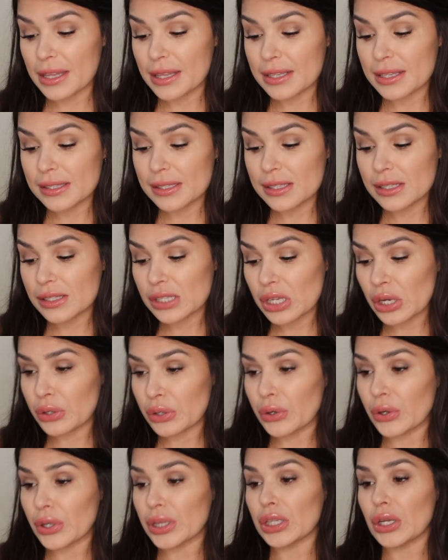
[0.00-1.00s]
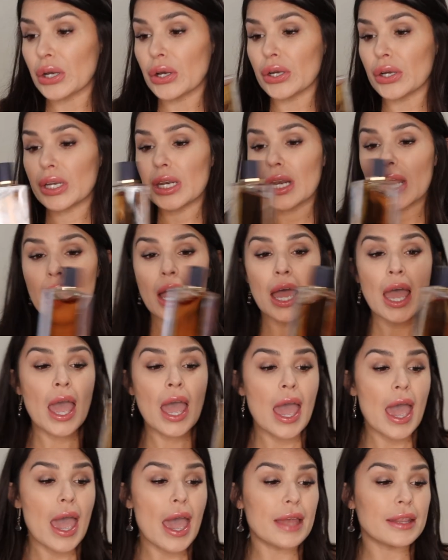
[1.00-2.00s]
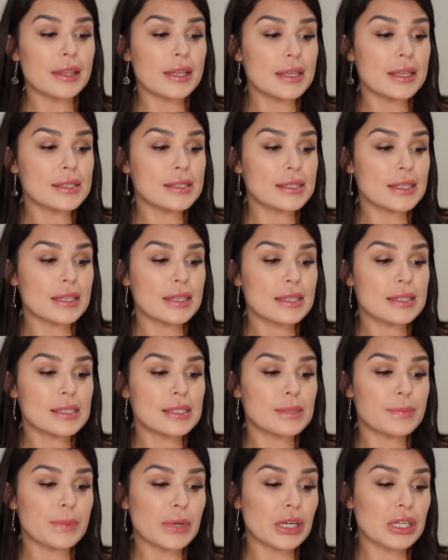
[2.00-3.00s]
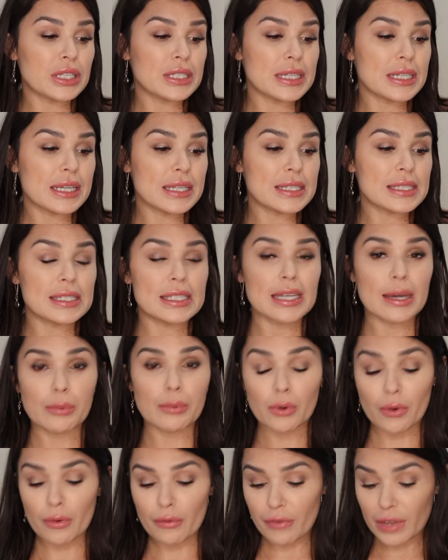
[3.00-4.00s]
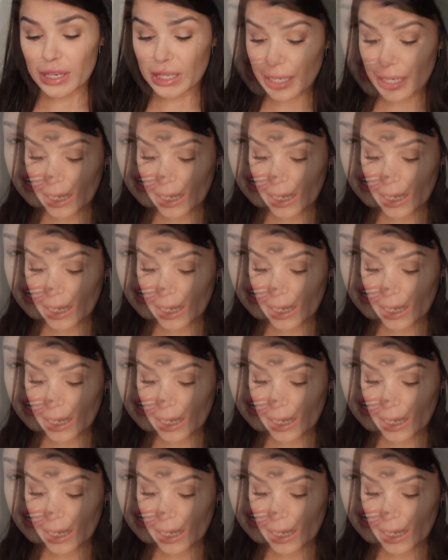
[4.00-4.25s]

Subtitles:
This is a Guerlain, and this is Spiritus Double Vanille.